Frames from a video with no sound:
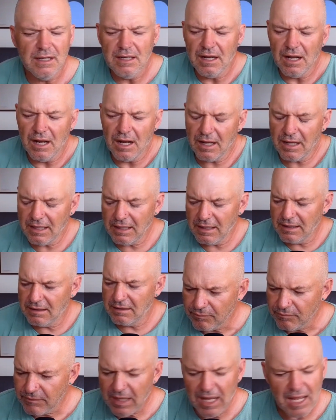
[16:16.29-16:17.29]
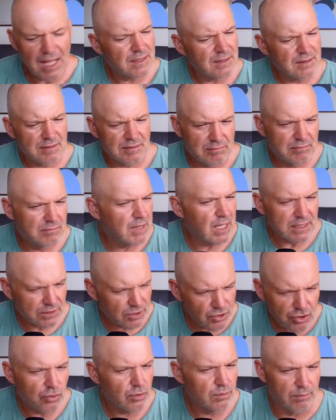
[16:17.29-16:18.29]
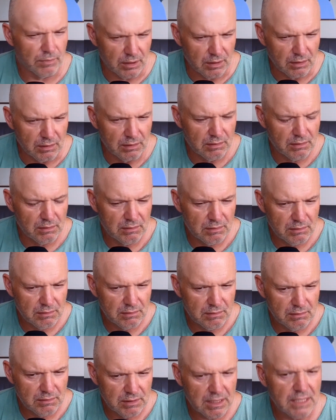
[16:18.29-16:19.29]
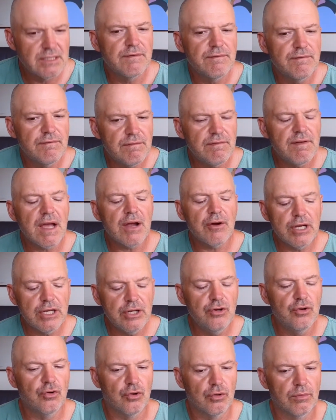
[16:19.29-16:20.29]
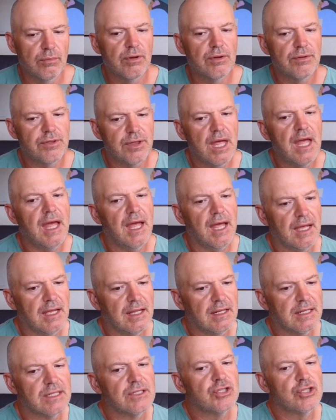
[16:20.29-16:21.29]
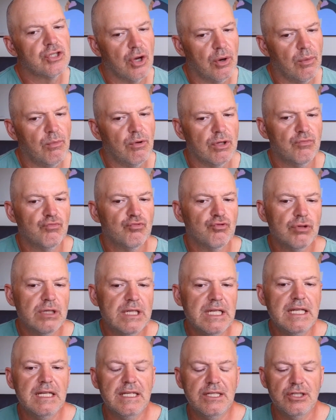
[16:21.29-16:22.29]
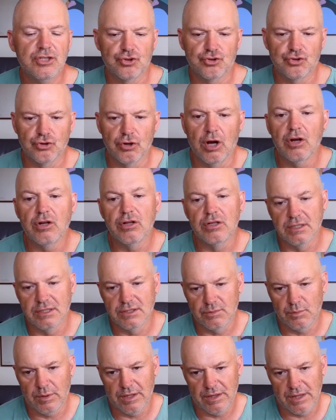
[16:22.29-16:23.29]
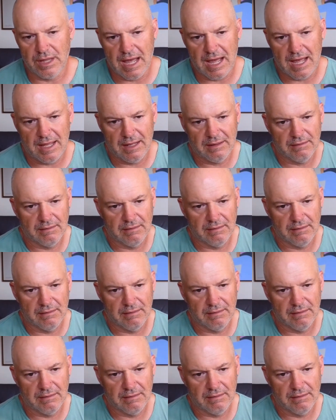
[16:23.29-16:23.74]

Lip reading: Like, that's normal. That's a very normal thing that someone really struggles with that.